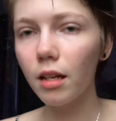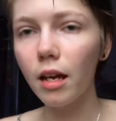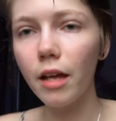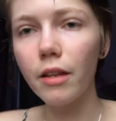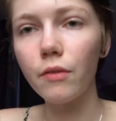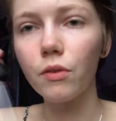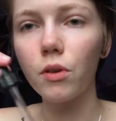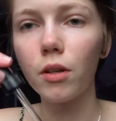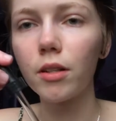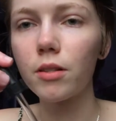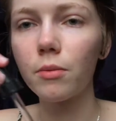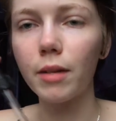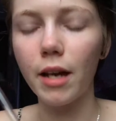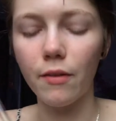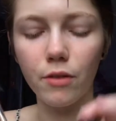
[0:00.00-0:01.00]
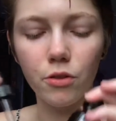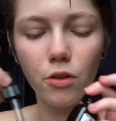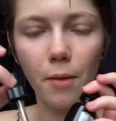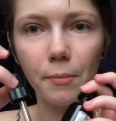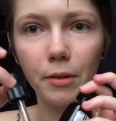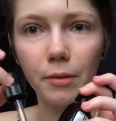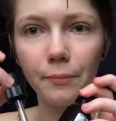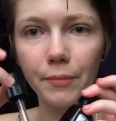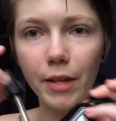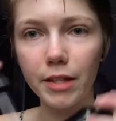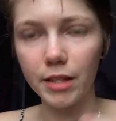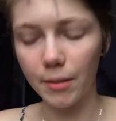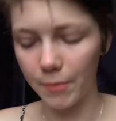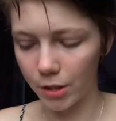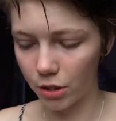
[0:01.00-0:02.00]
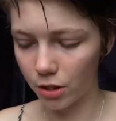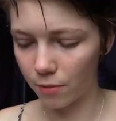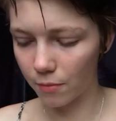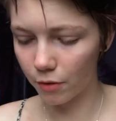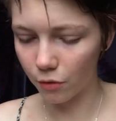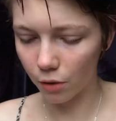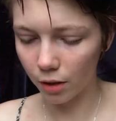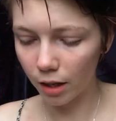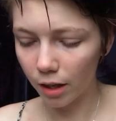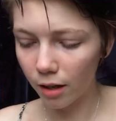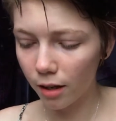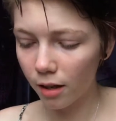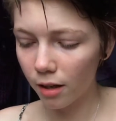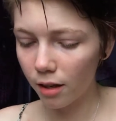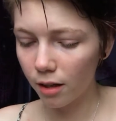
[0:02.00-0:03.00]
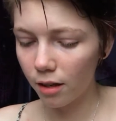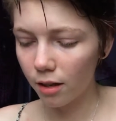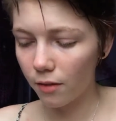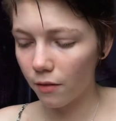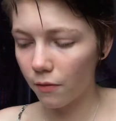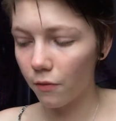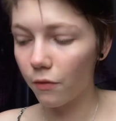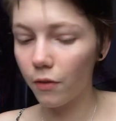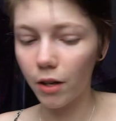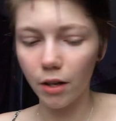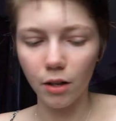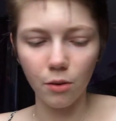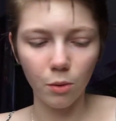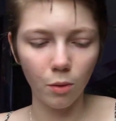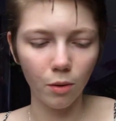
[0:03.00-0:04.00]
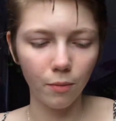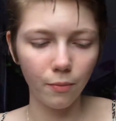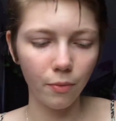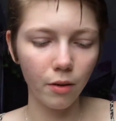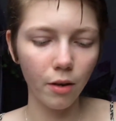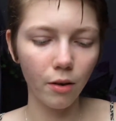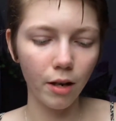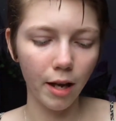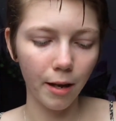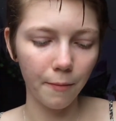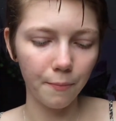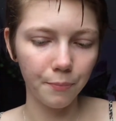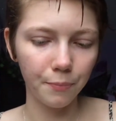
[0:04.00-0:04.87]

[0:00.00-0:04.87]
And of course we have the dropper, as I mentioned before. Very cool. Okay,